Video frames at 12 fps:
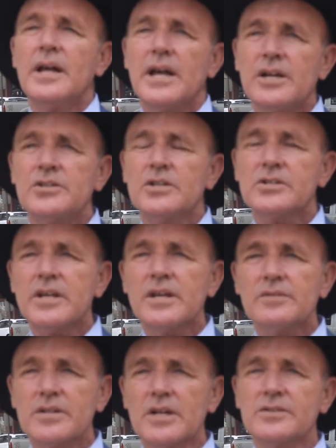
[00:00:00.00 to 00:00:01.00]
It just
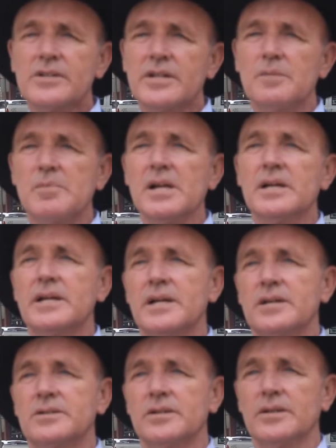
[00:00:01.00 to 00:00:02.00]
gives us the
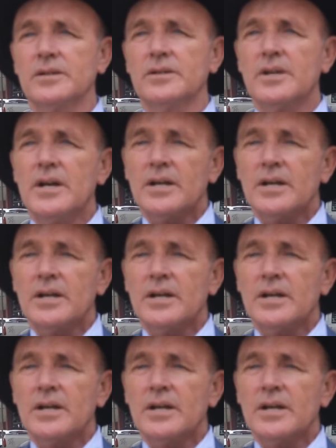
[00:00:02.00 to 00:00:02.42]
ability to